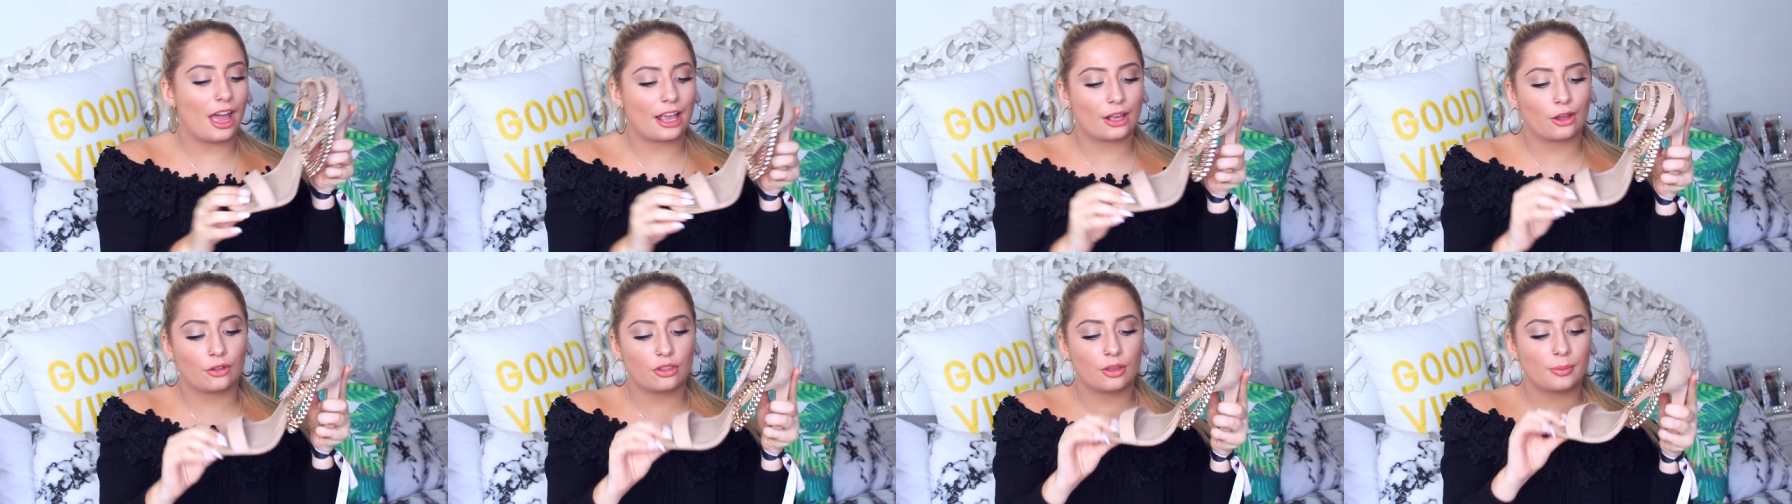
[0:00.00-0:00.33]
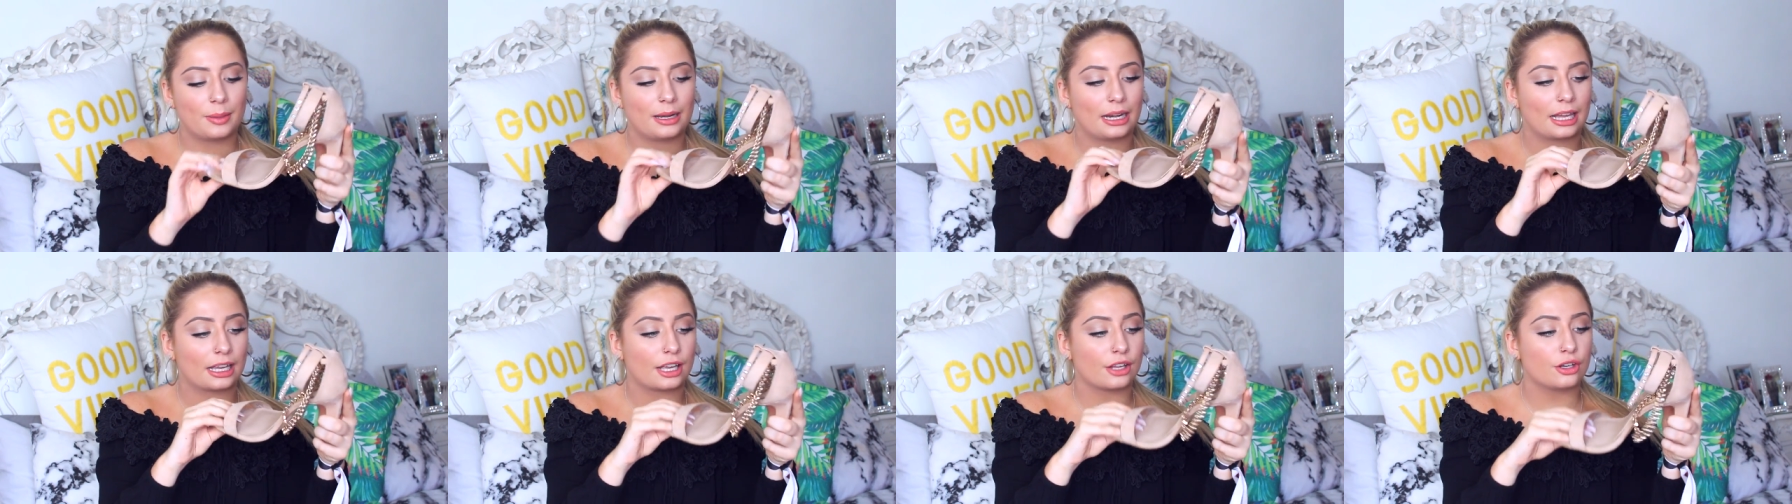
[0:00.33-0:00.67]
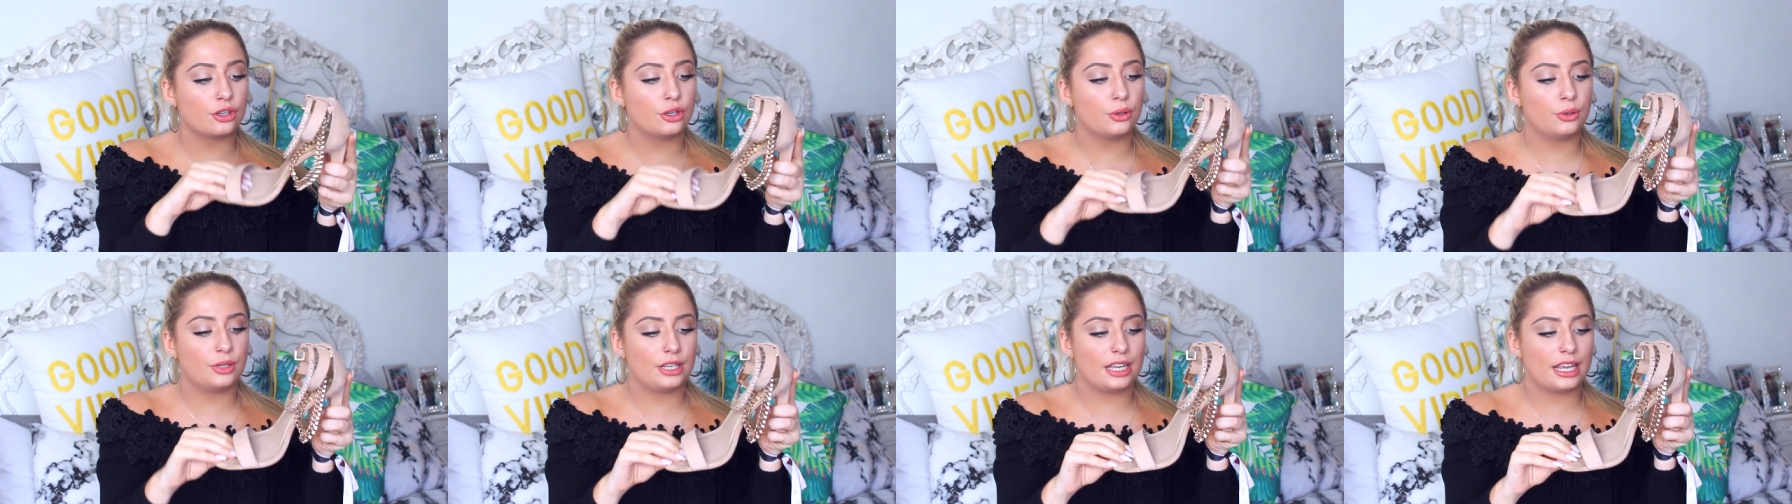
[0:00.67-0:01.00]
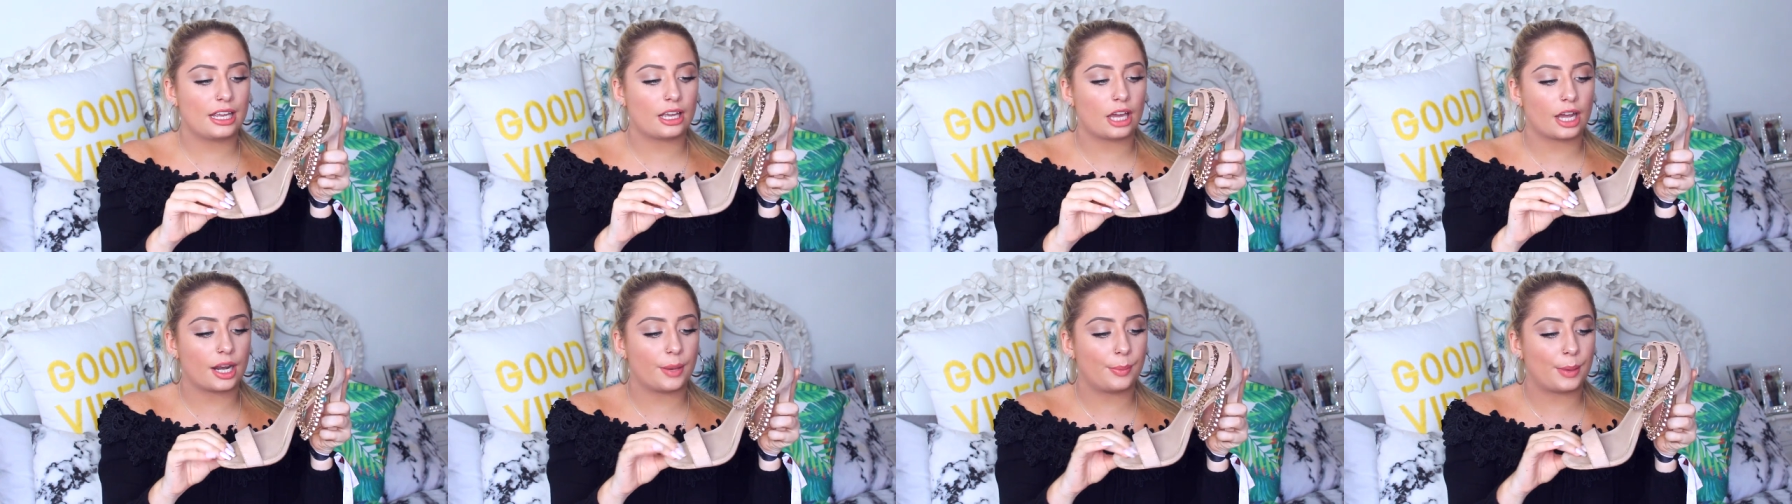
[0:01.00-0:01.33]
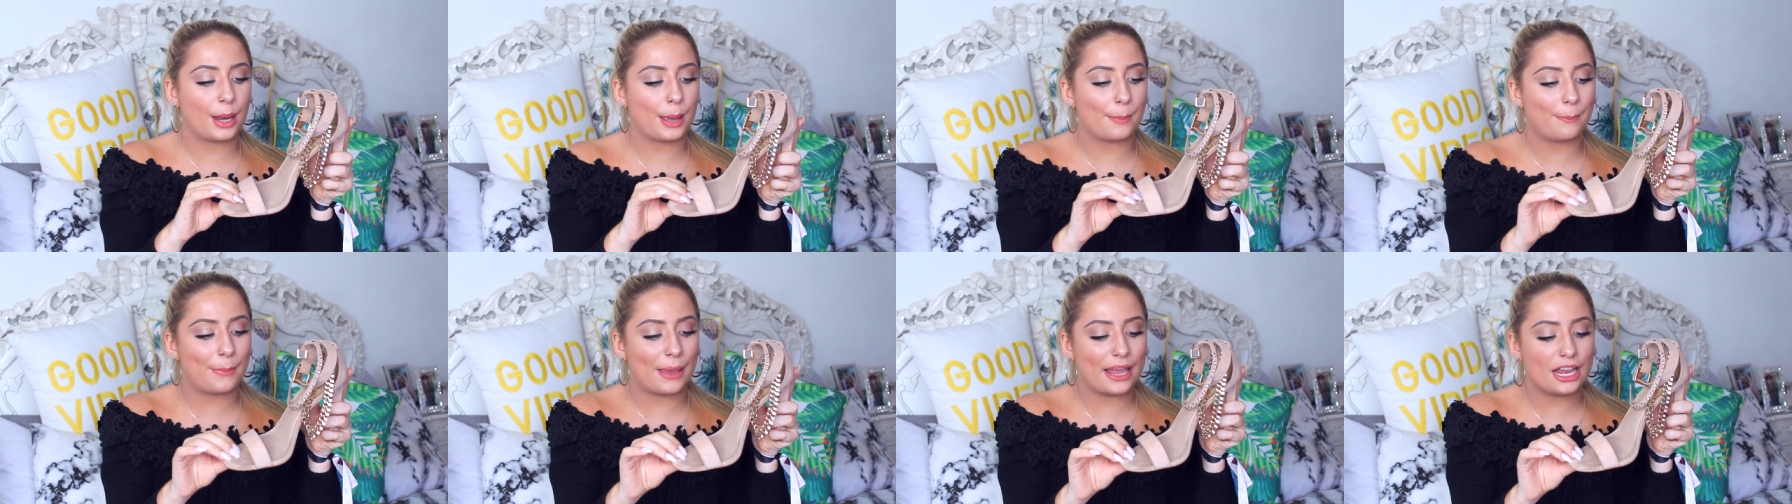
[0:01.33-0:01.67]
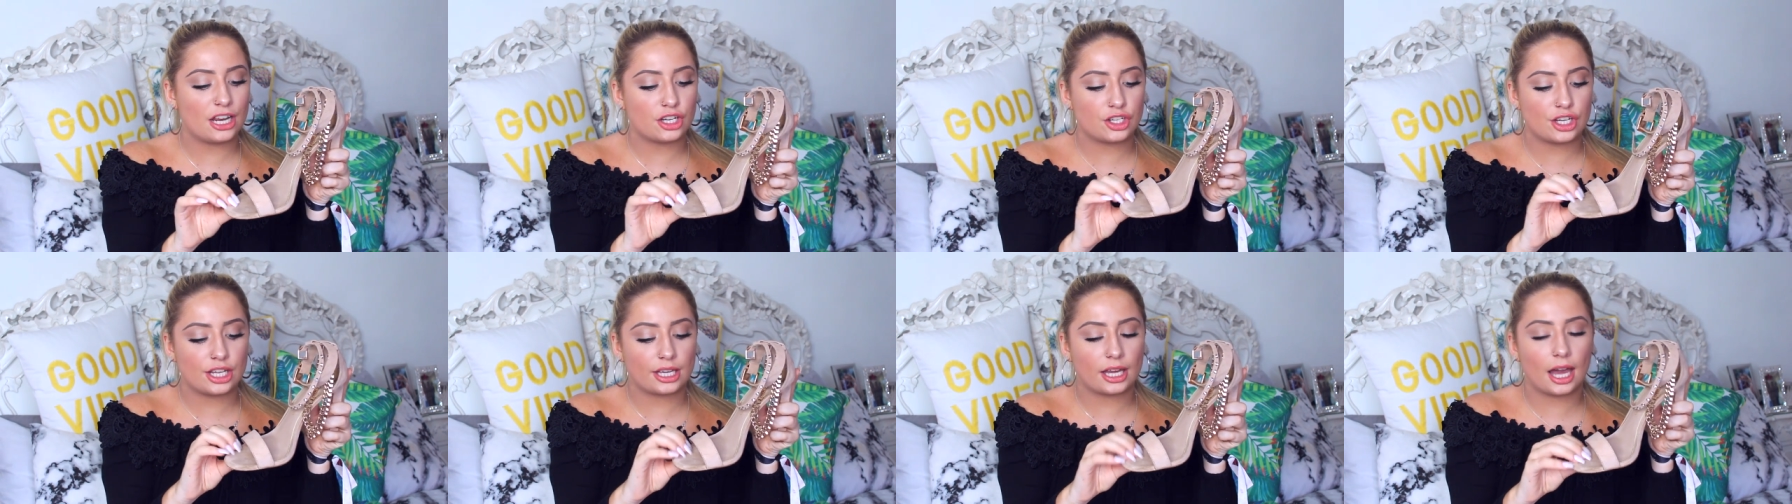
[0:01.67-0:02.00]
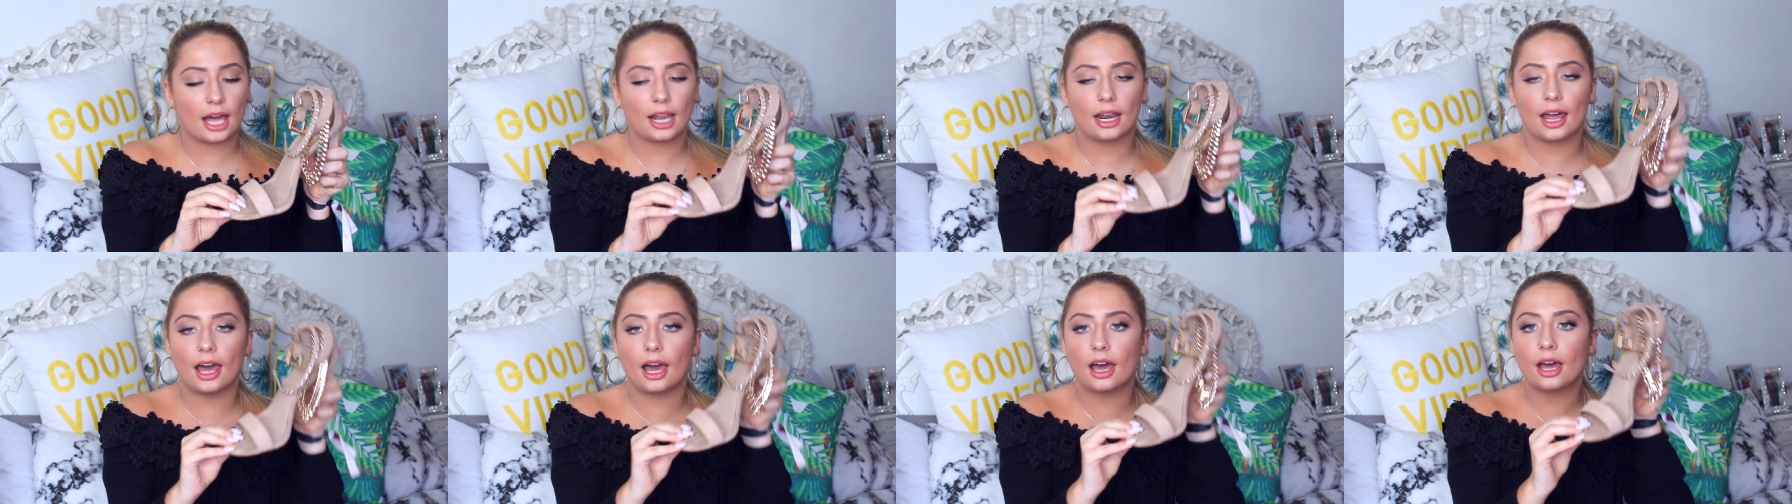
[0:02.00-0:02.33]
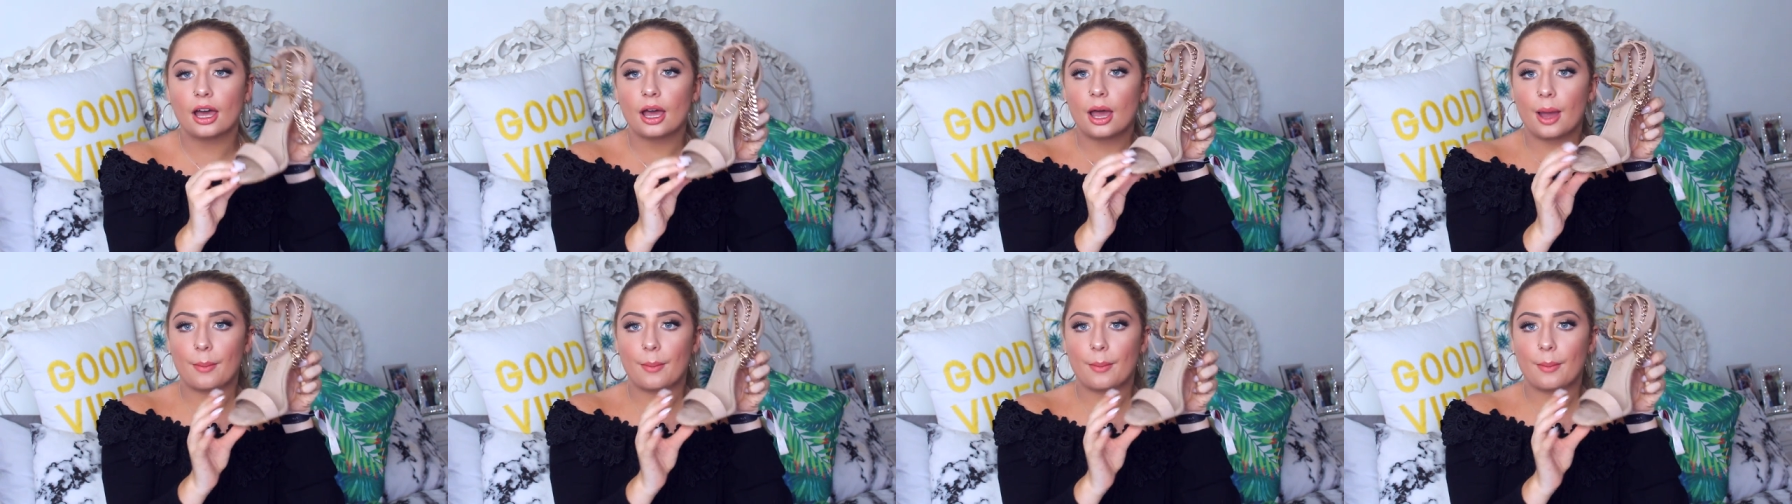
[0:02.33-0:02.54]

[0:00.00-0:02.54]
I got them in like a nudie kind of like beigey colour,